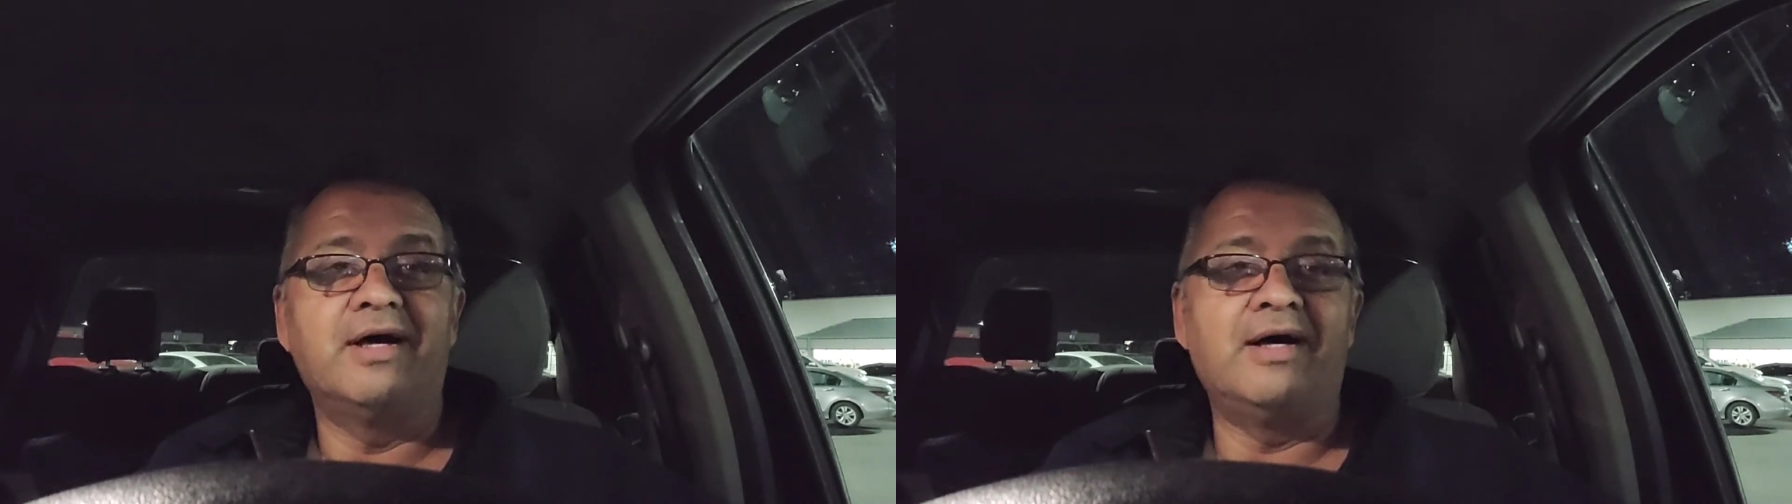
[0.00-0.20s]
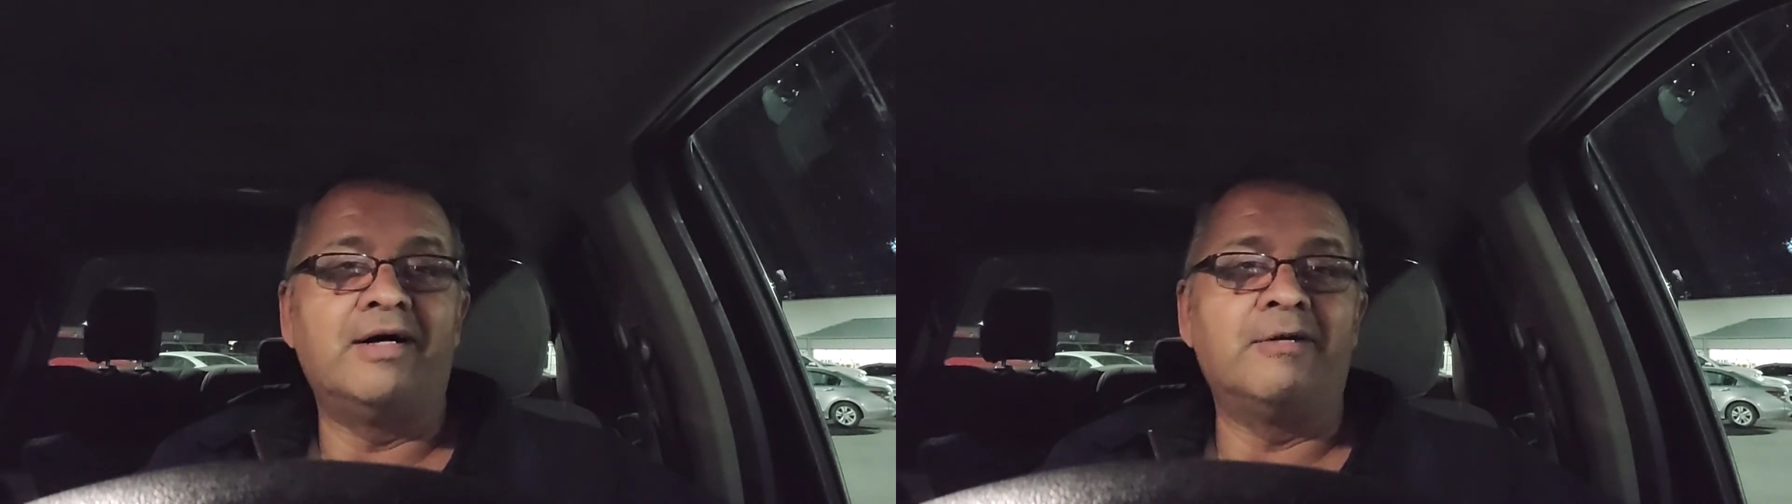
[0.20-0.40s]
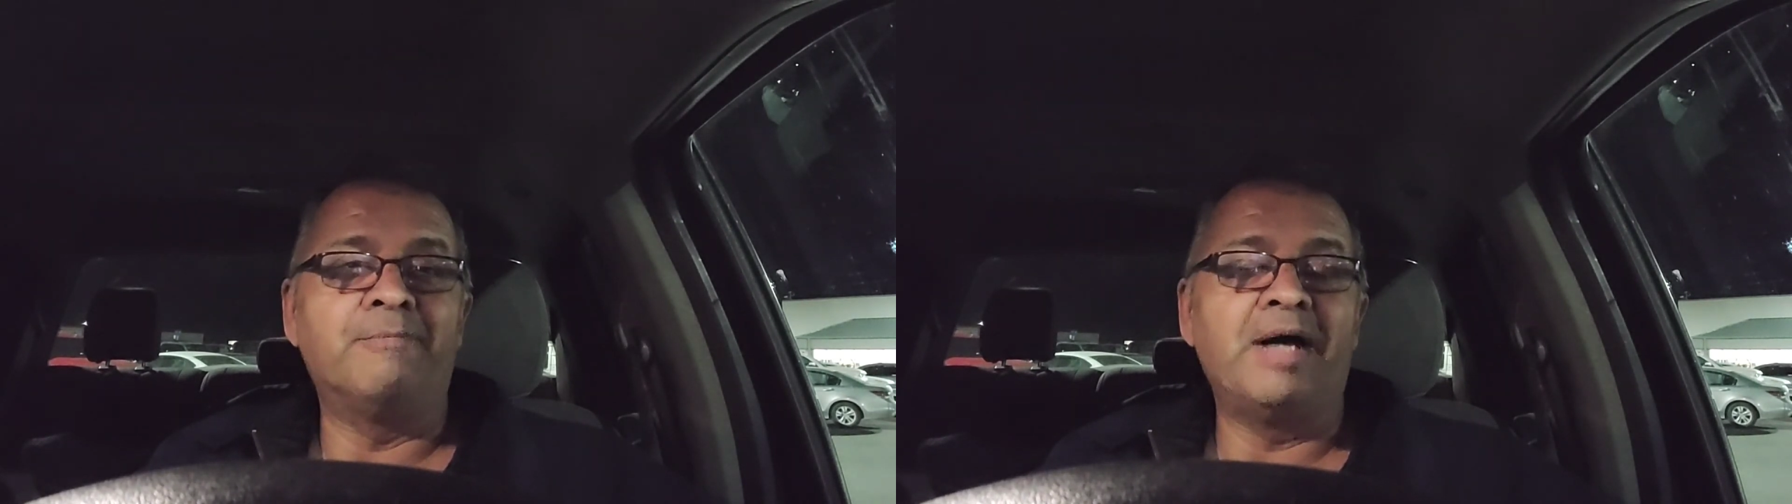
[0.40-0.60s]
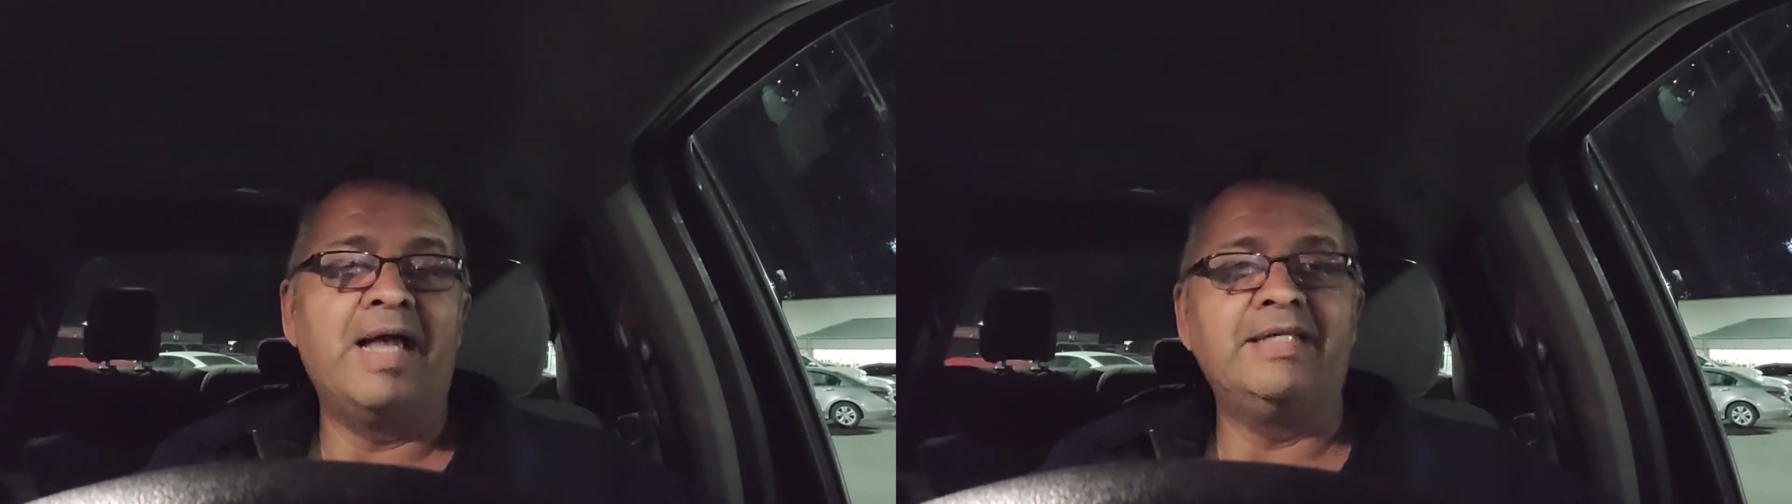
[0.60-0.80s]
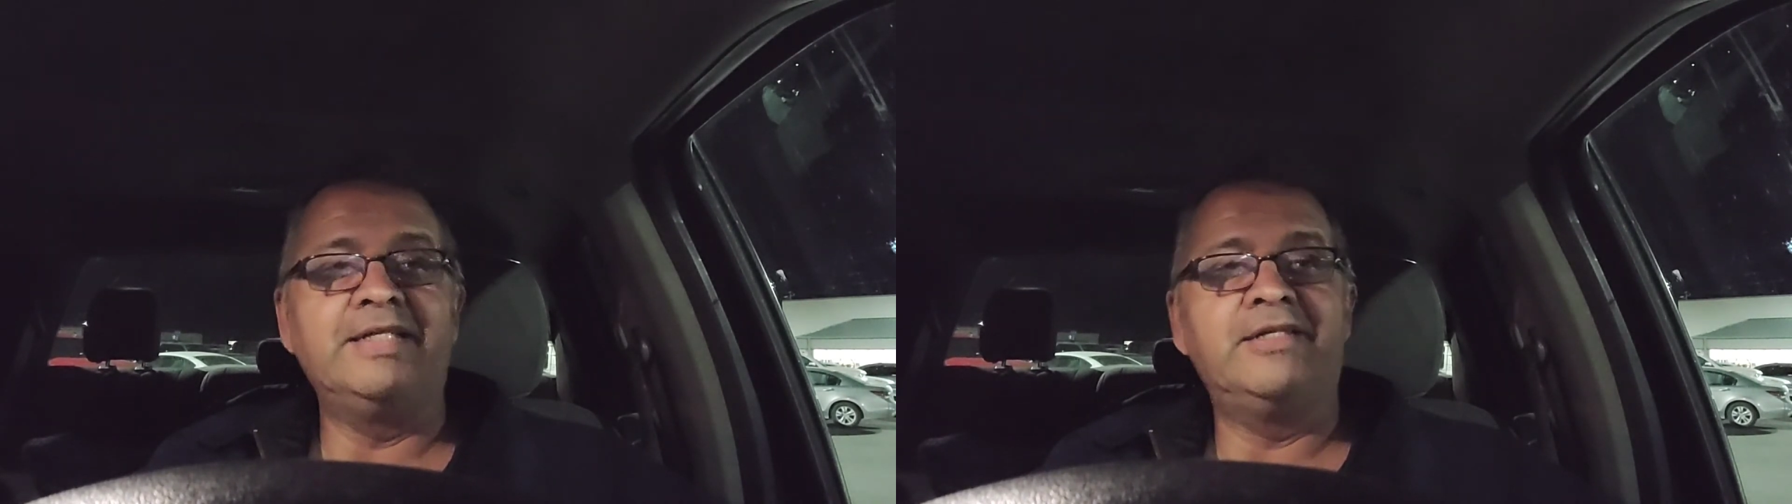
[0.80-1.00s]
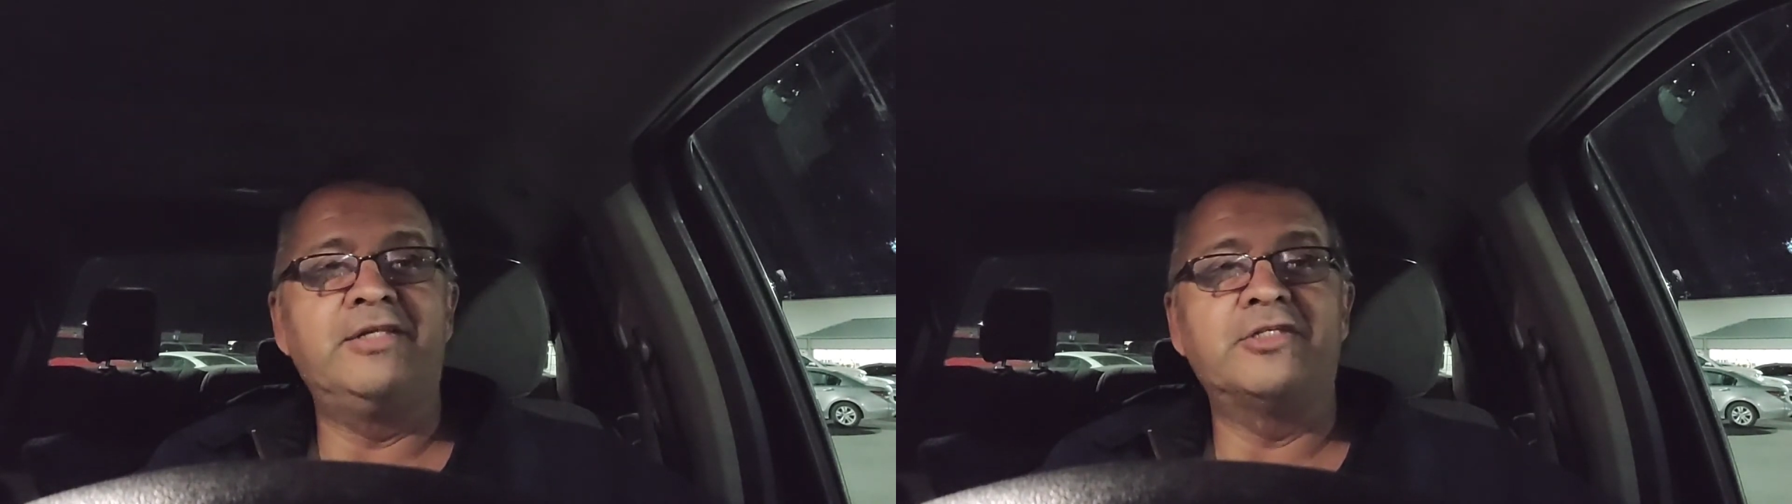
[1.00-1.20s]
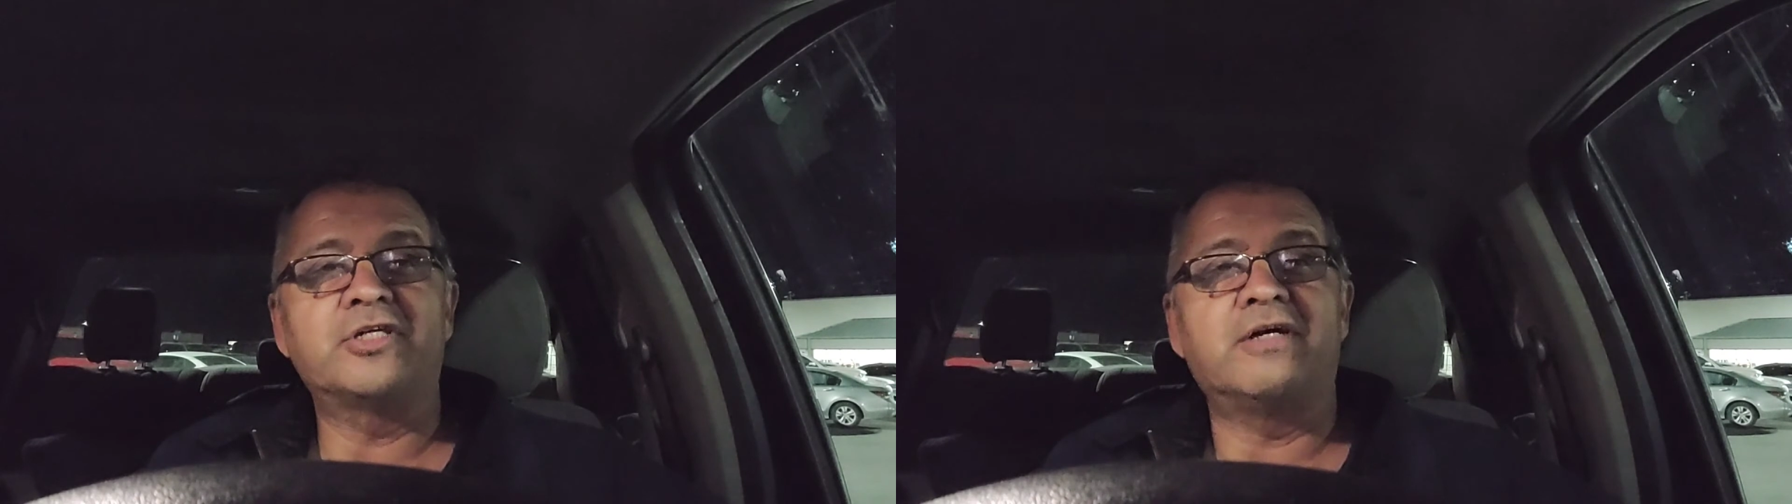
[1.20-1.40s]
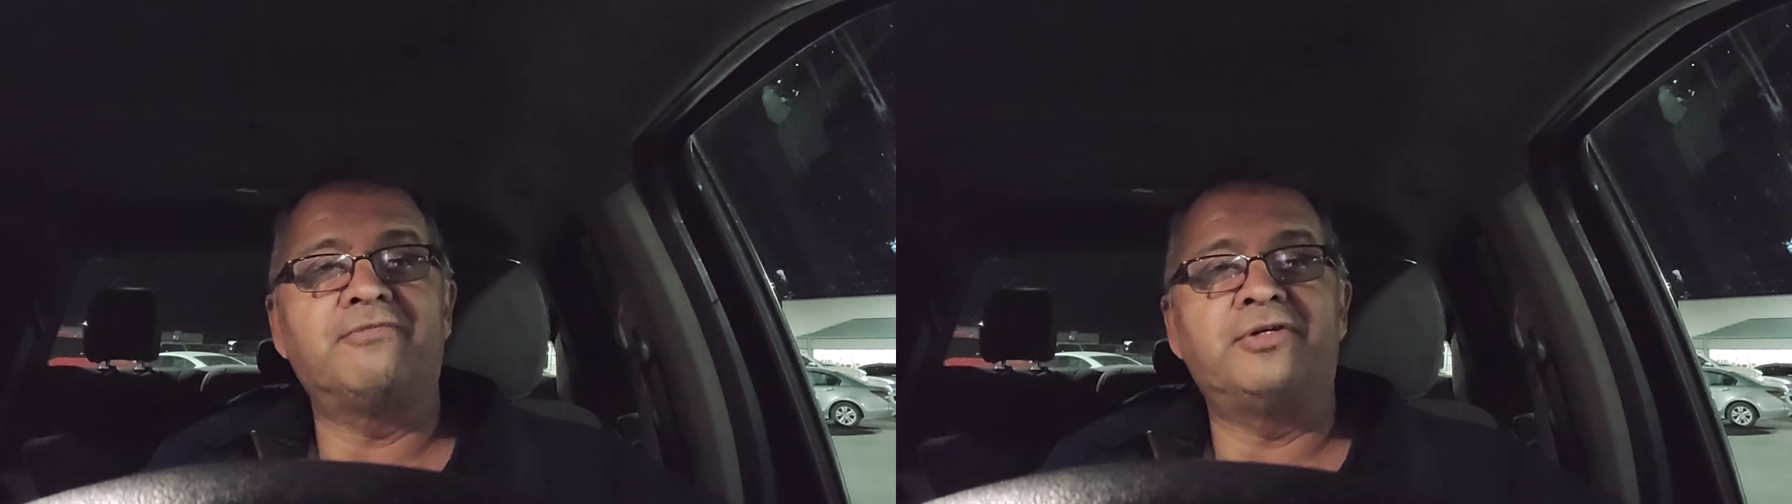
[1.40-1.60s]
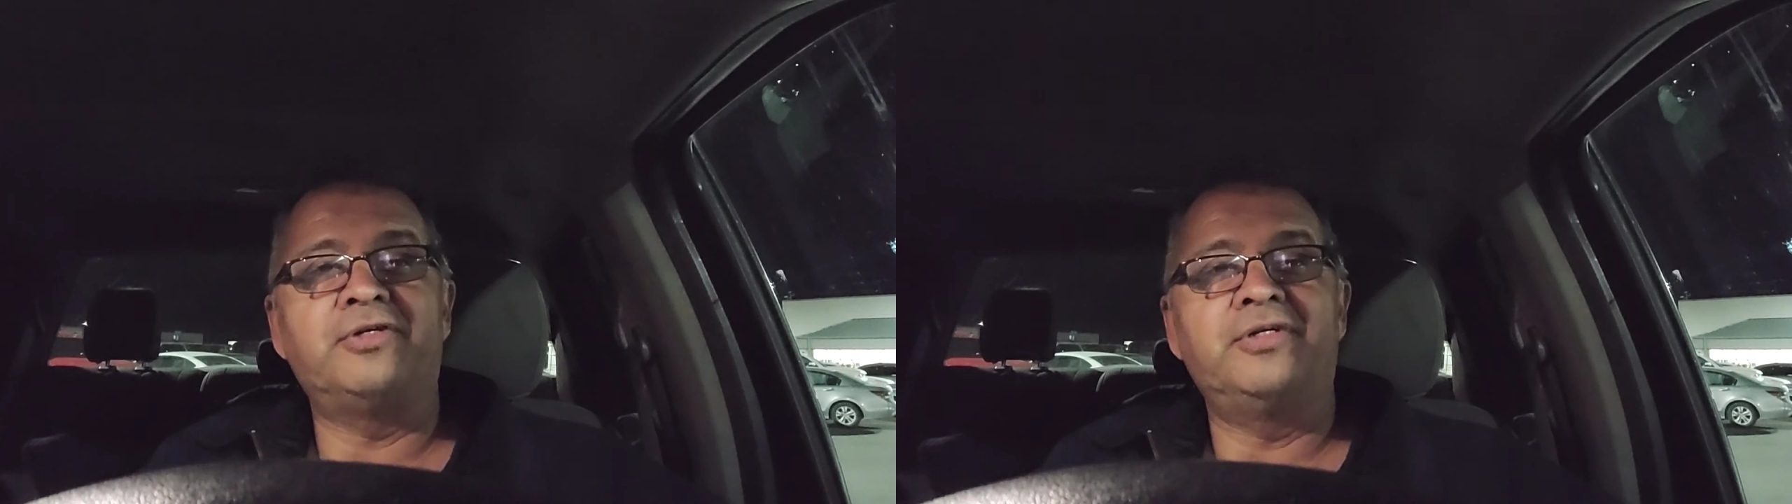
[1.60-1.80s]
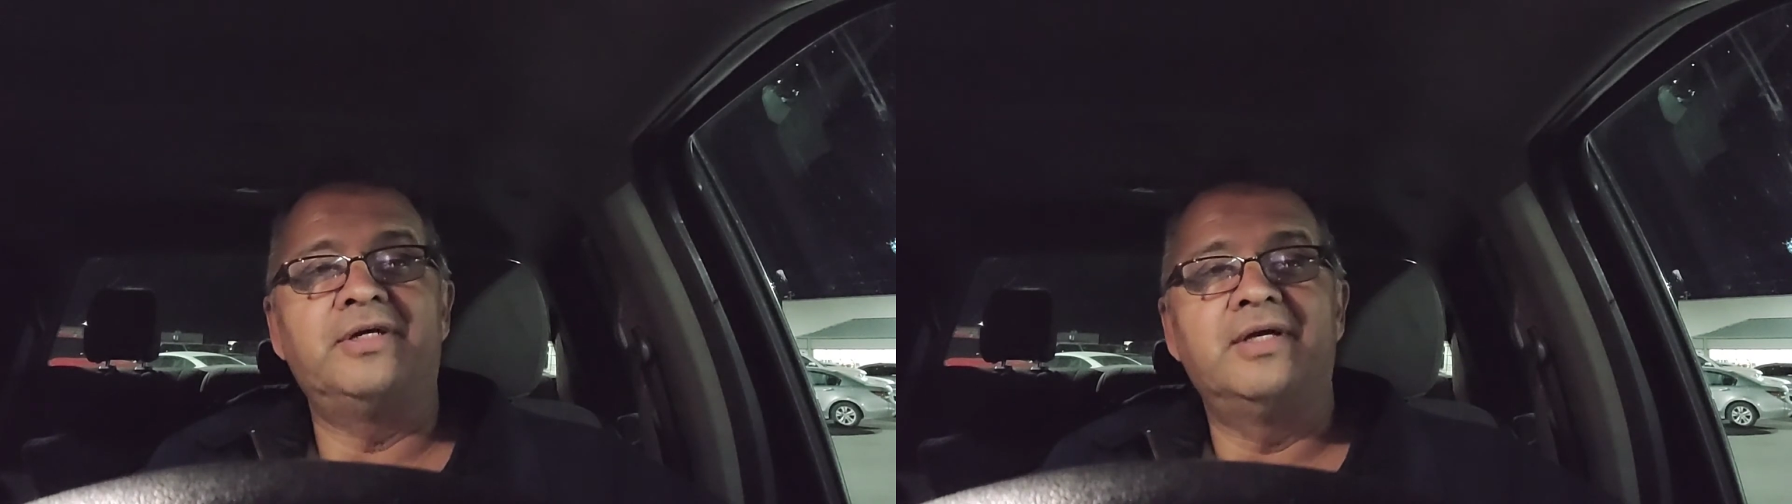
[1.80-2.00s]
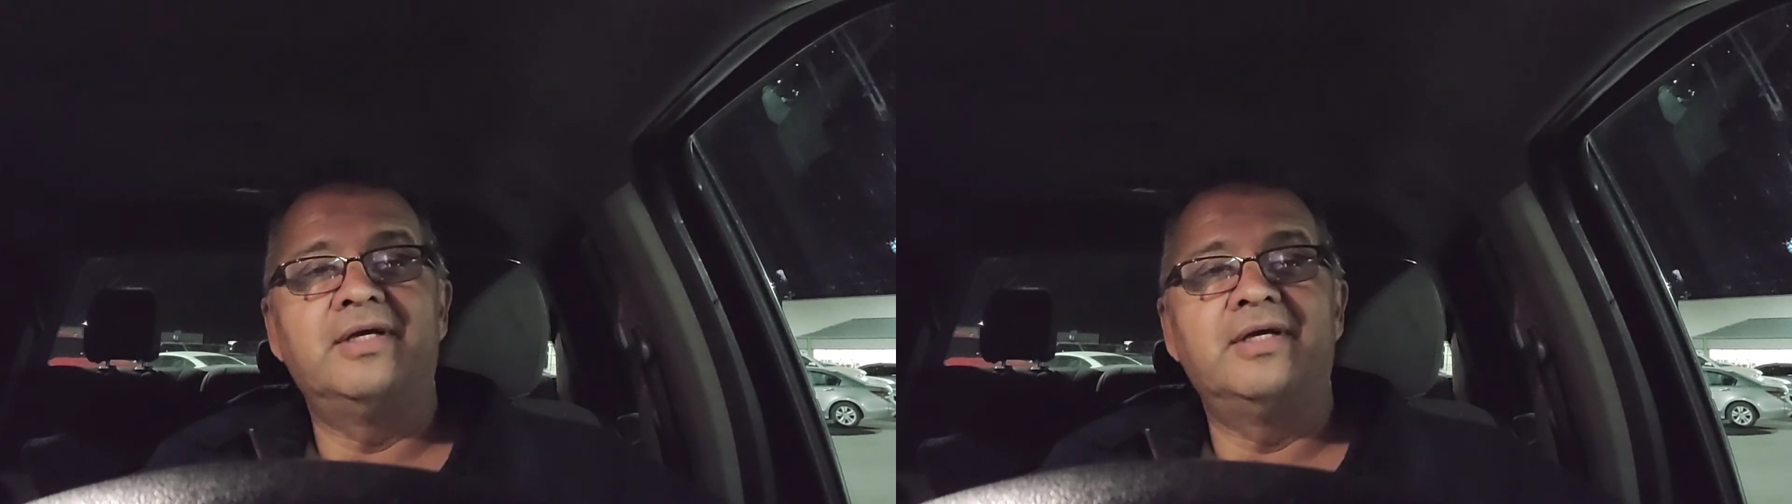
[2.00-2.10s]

I did discover